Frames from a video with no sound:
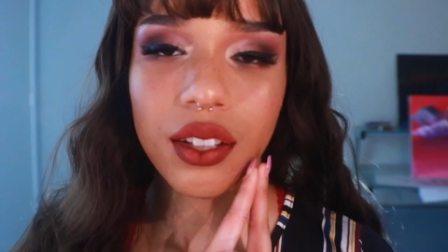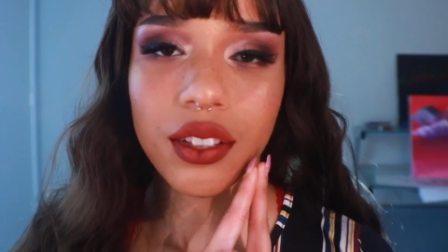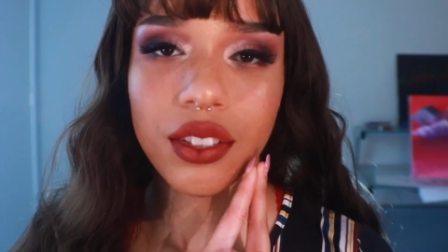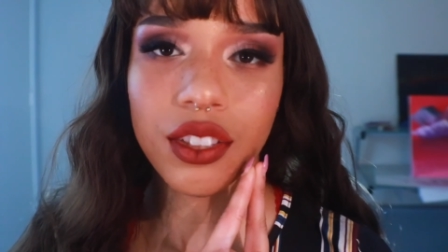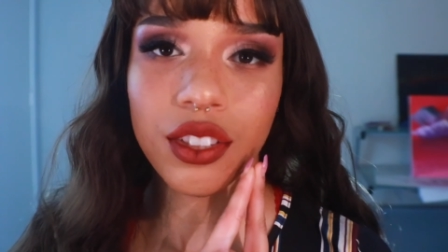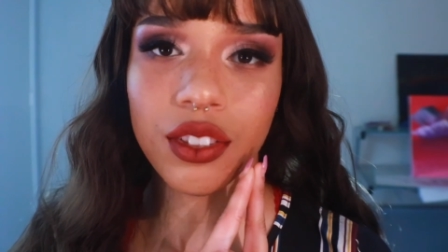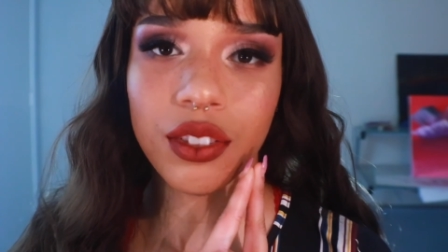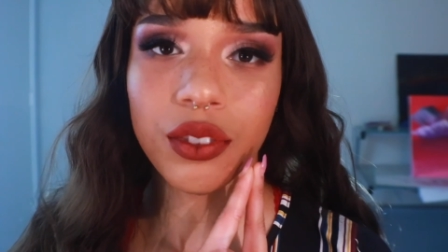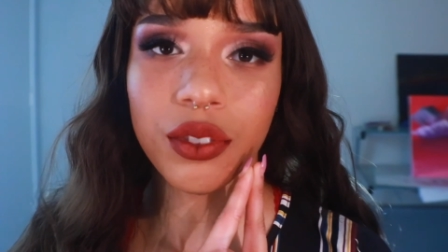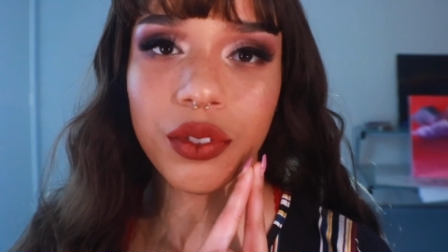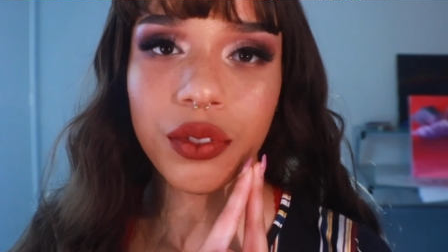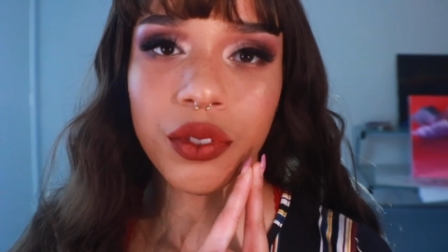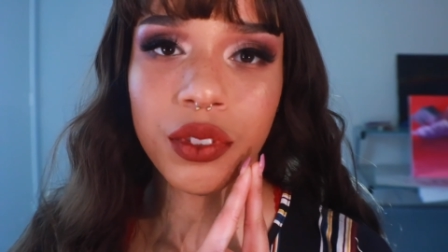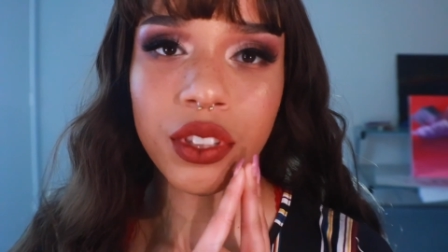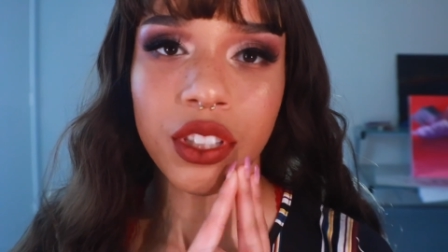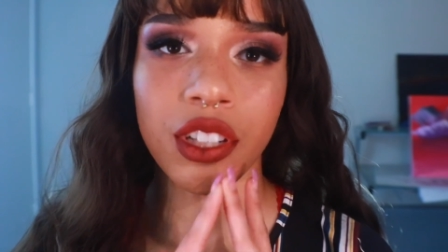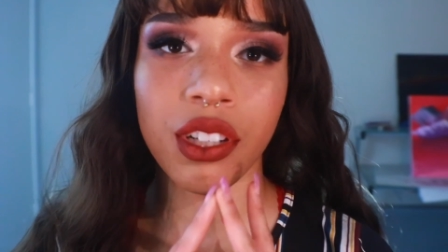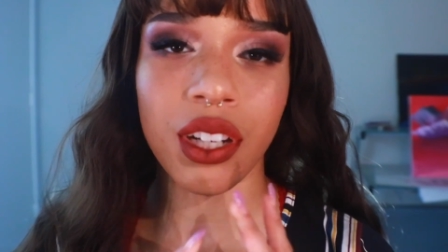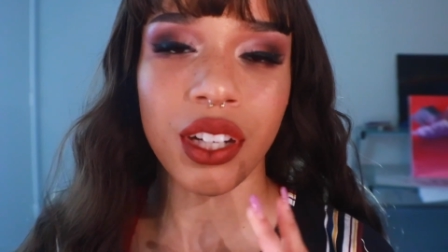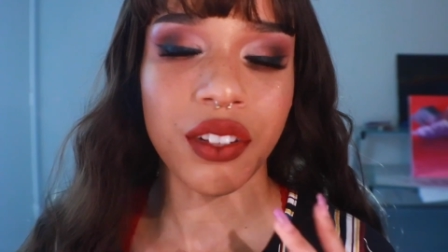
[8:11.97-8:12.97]
So
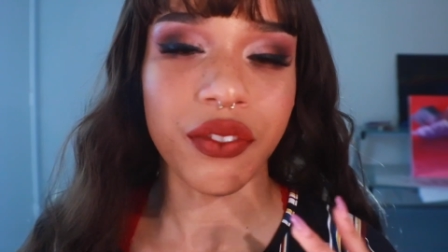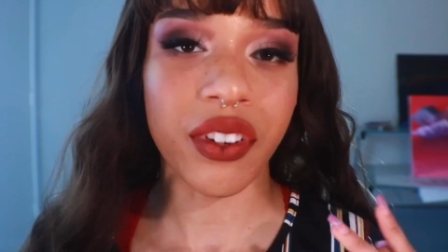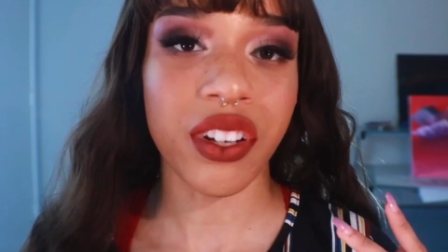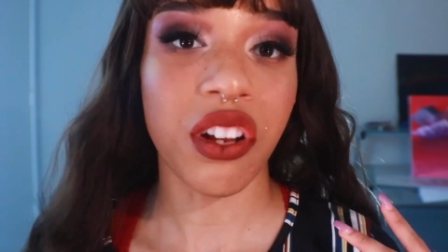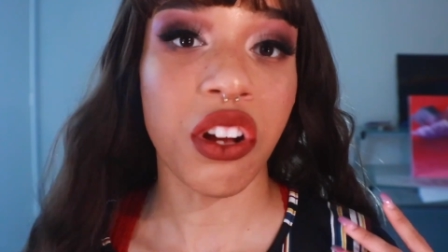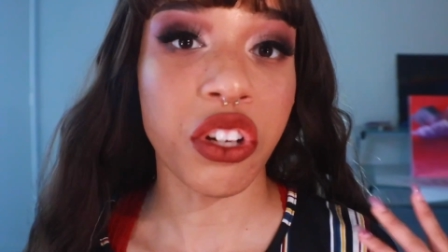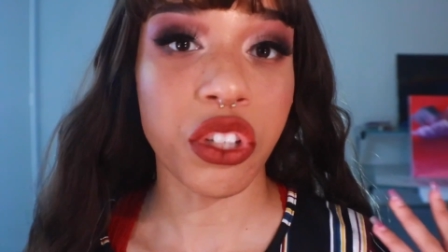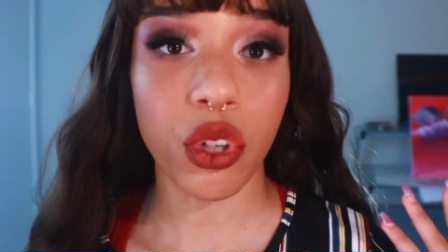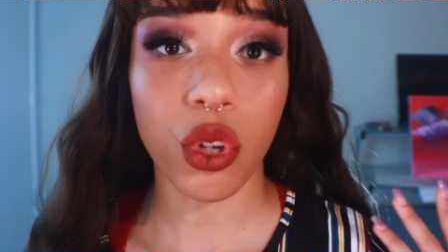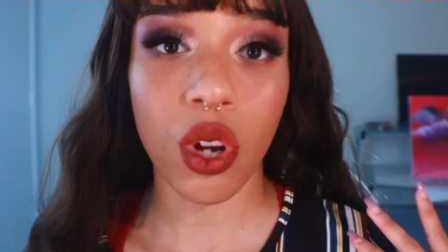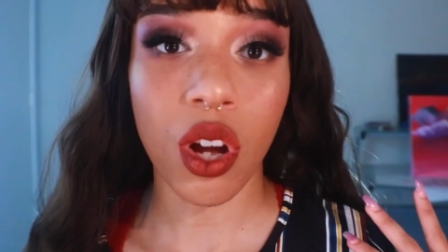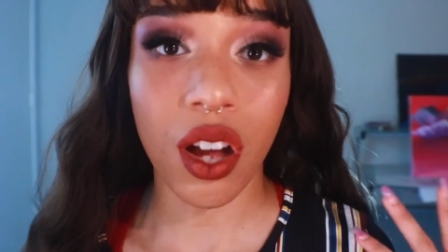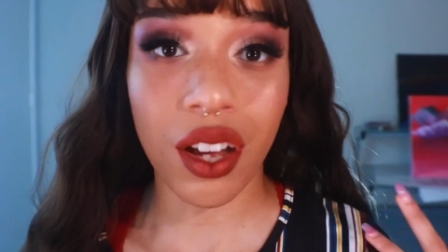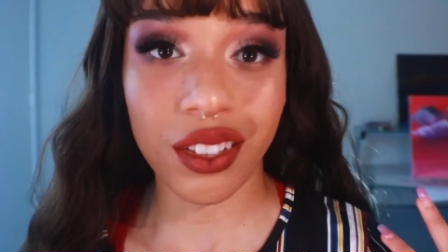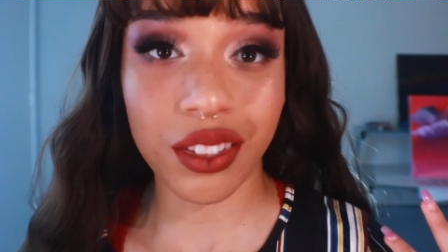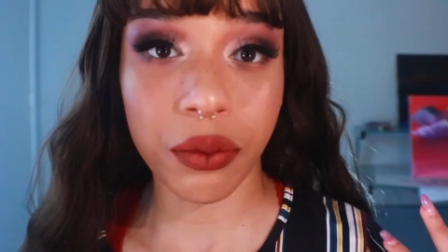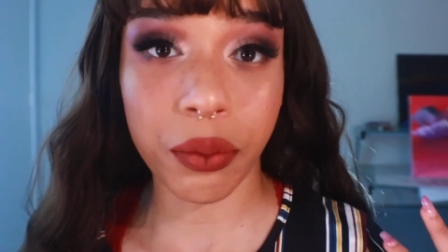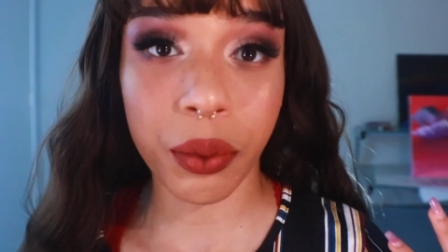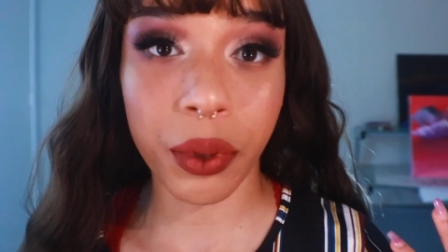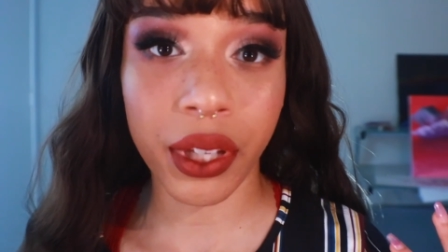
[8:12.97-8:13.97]
you're not going to find all your
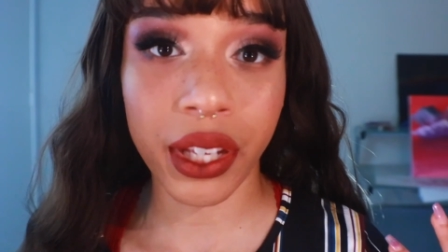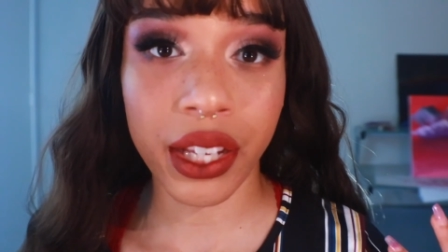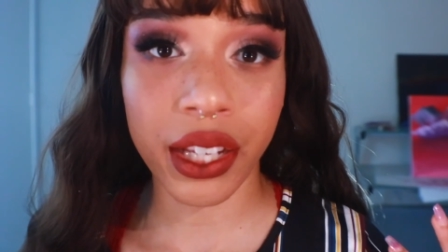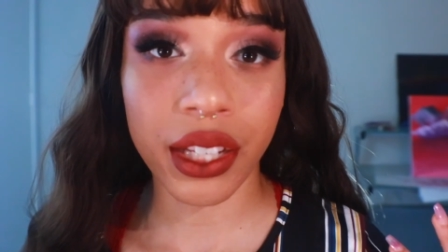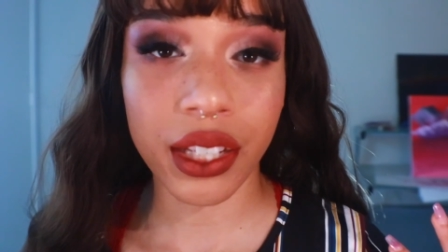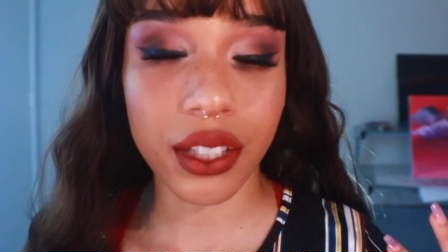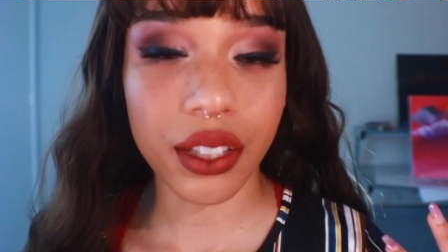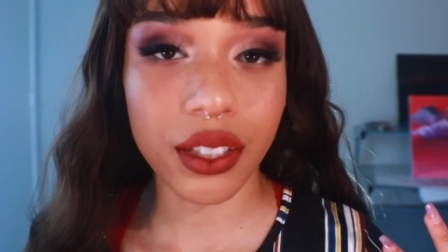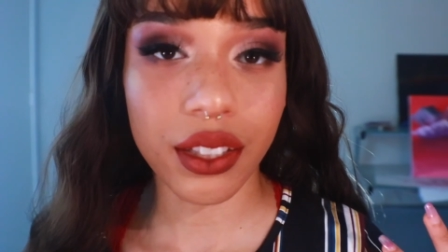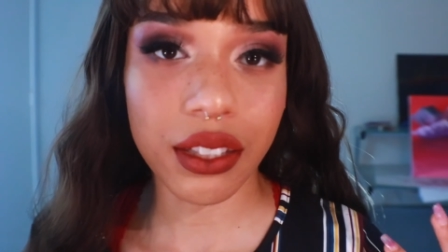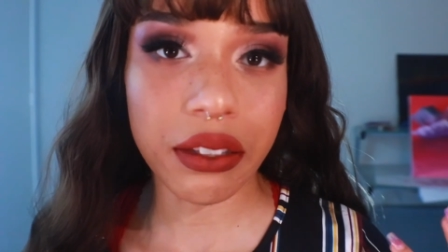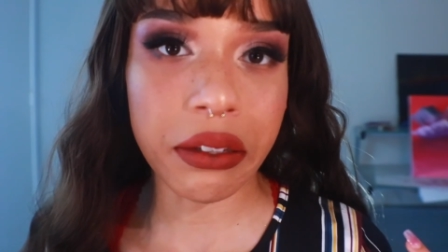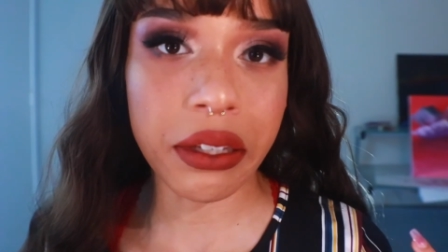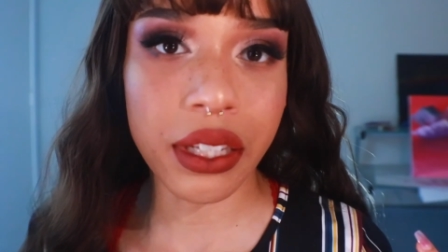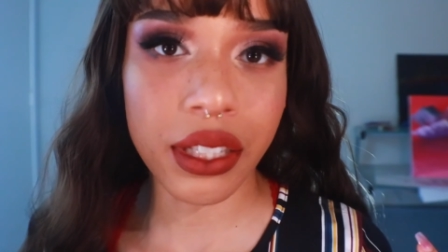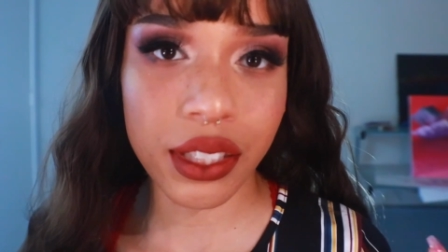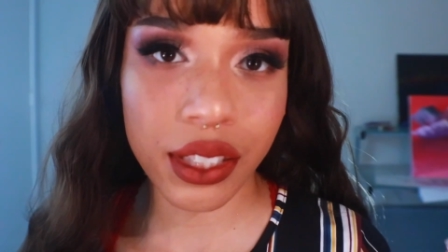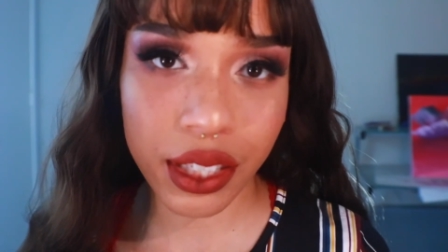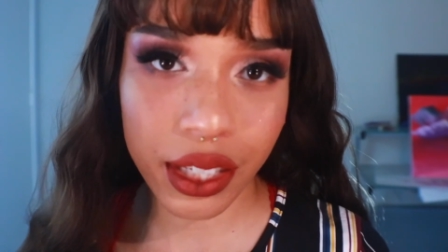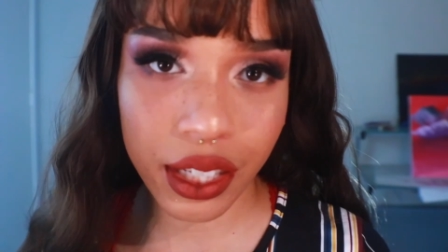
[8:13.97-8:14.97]
cosplay
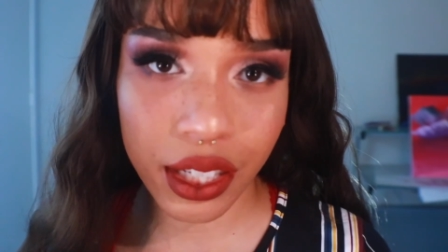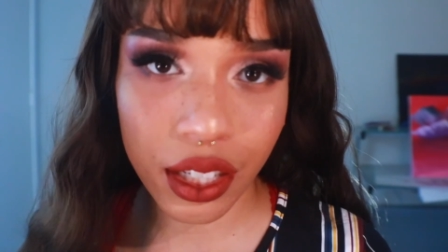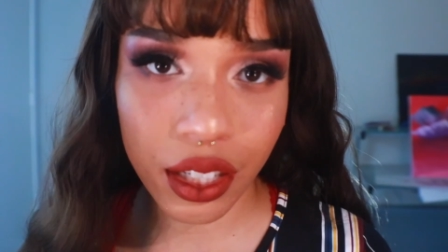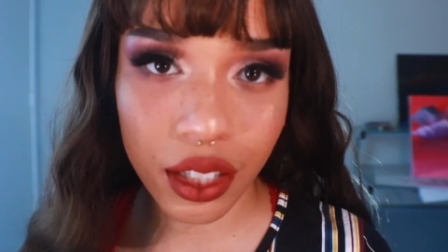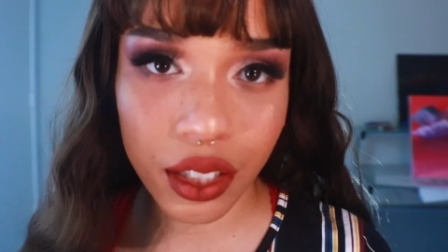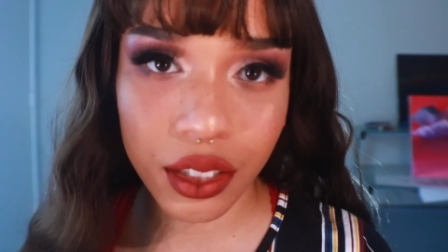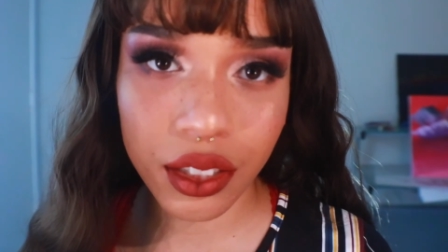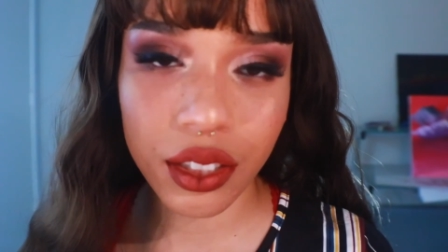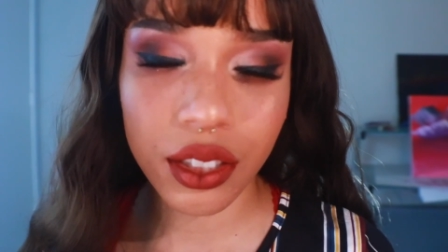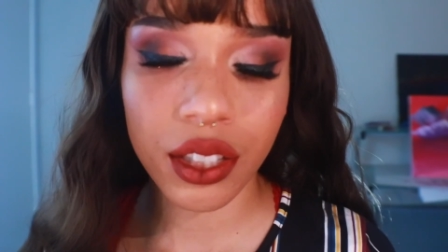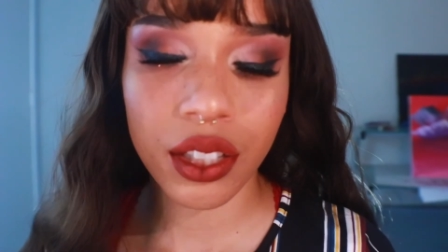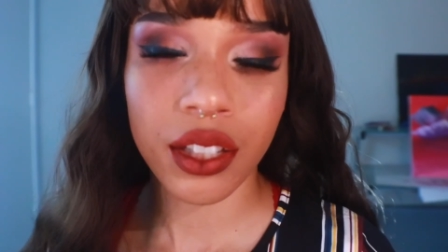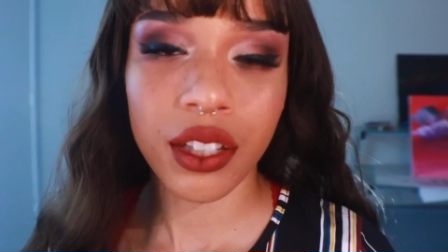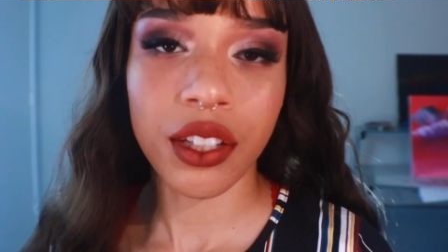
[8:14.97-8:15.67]
needs here,